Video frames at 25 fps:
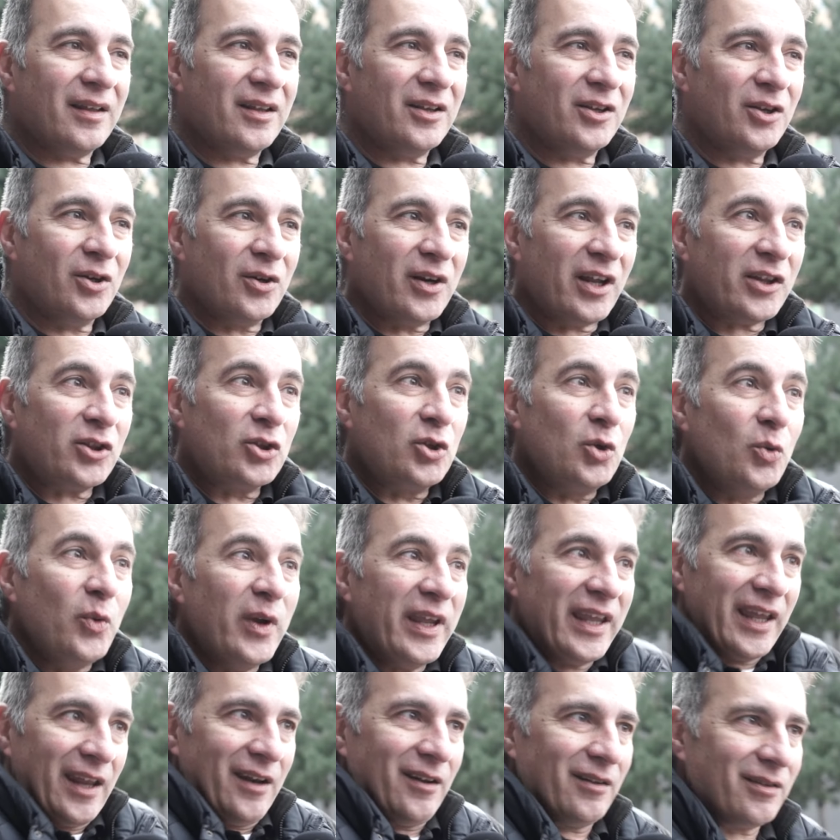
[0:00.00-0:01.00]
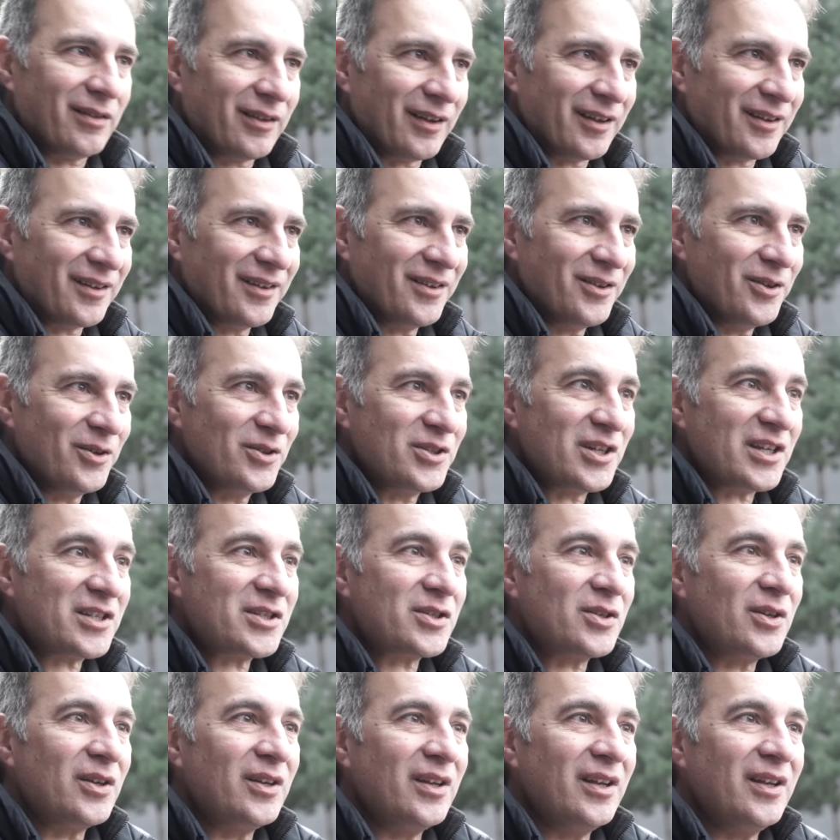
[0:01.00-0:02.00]
you're not doing anything. You're
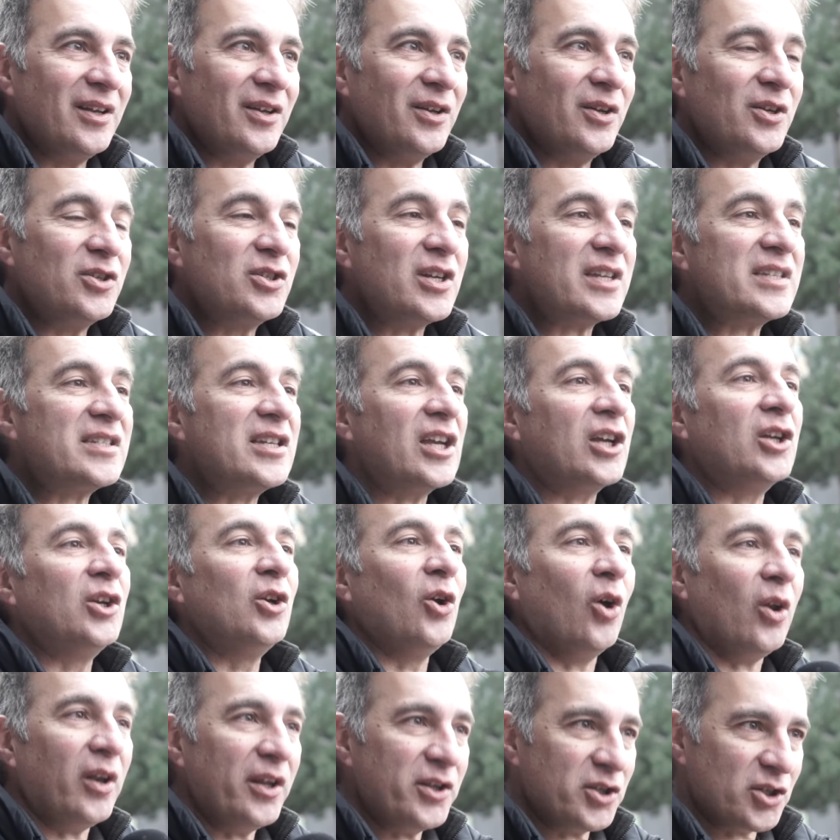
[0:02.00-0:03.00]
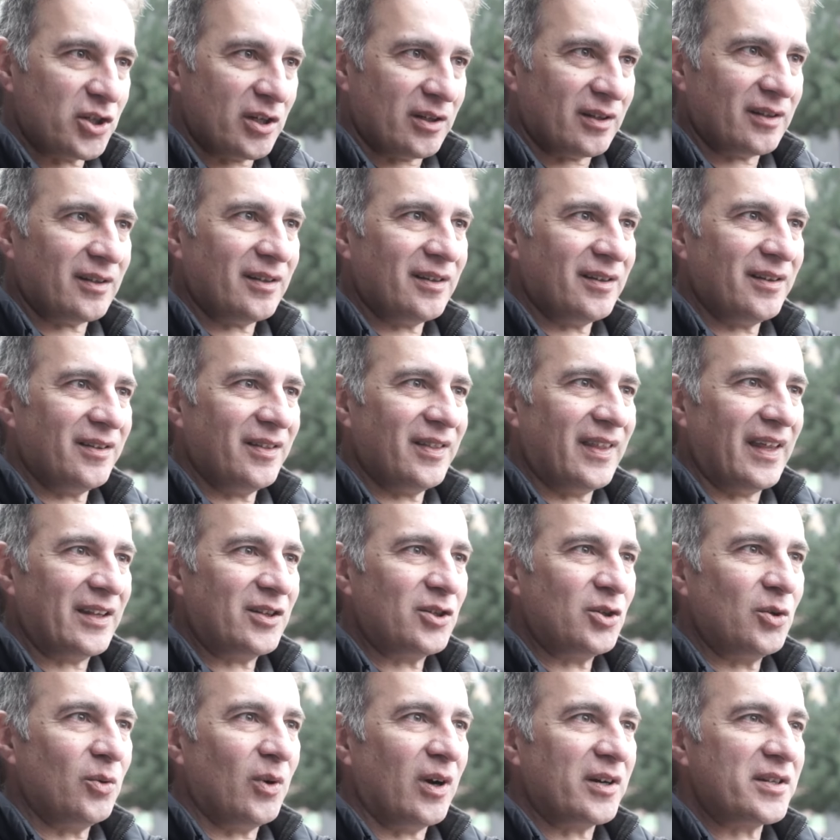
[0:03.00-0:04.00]
just acknowledging
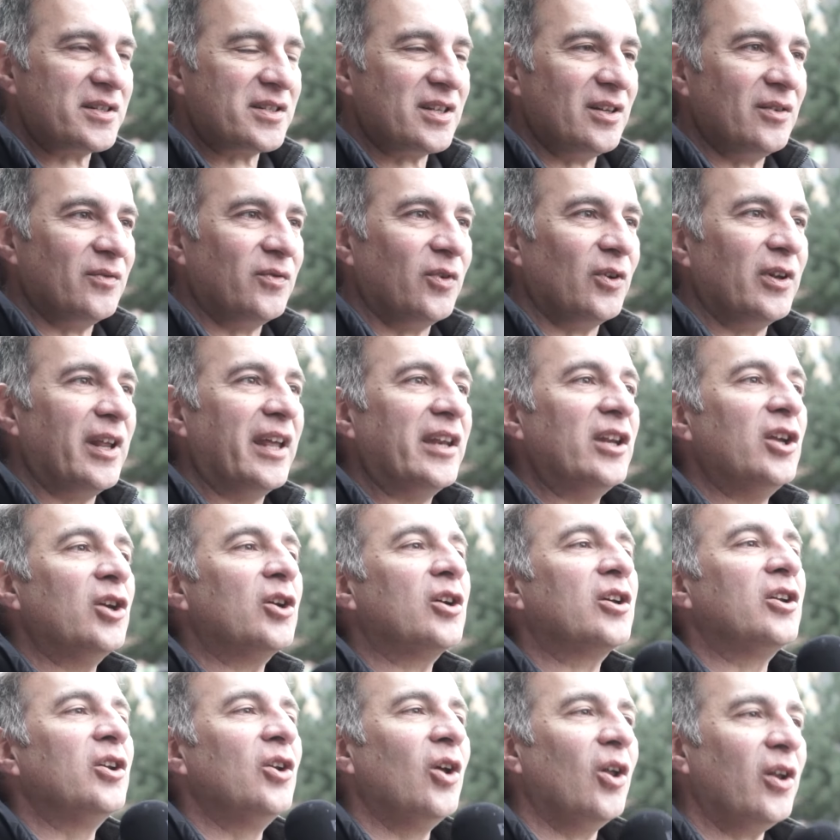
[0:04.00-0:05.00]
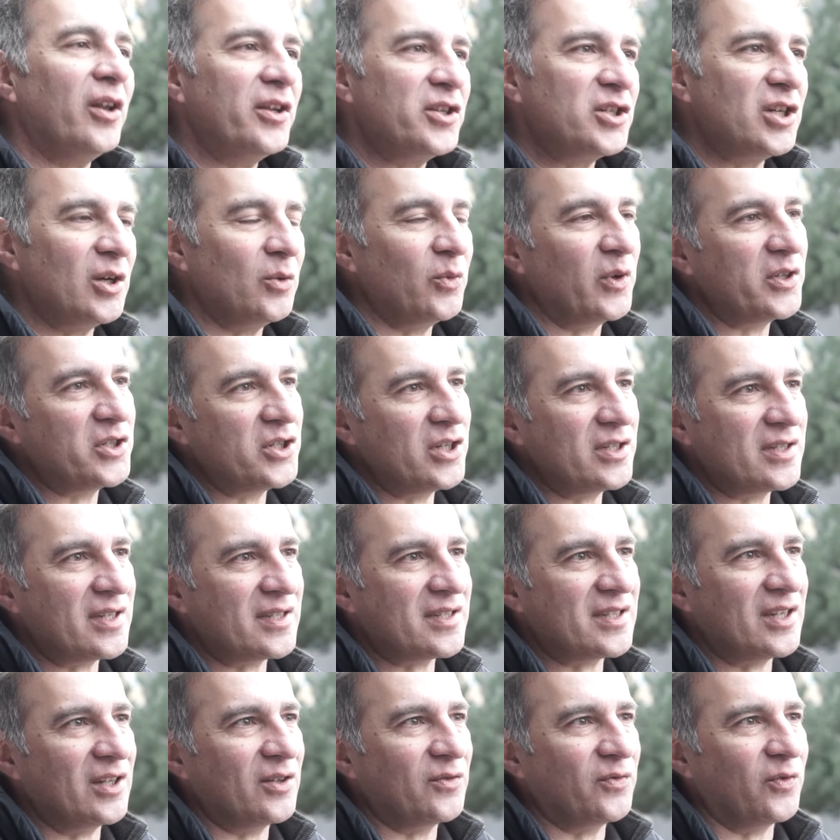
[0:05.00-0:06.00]
that you are sinful and you're acknowledging what
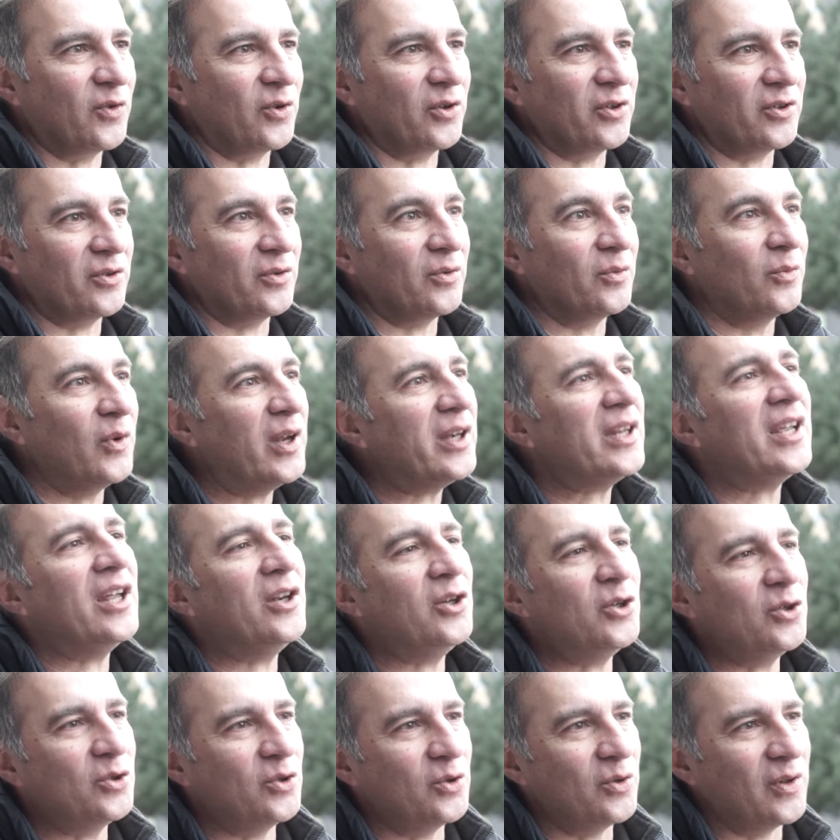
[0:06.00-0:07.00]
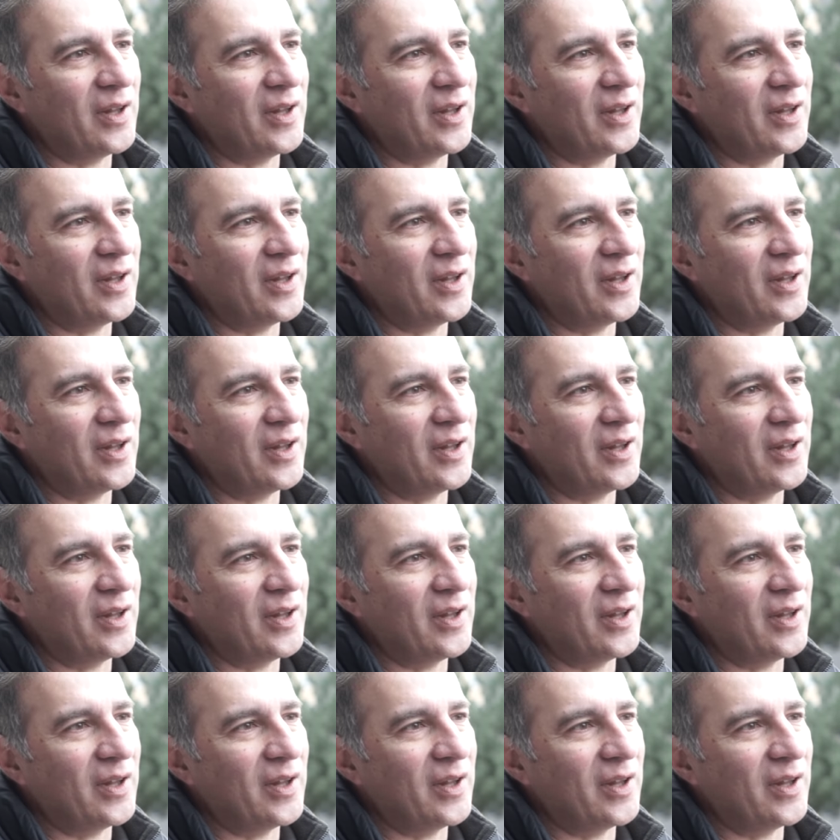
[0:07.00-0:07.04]
Jesus did for you. When can you do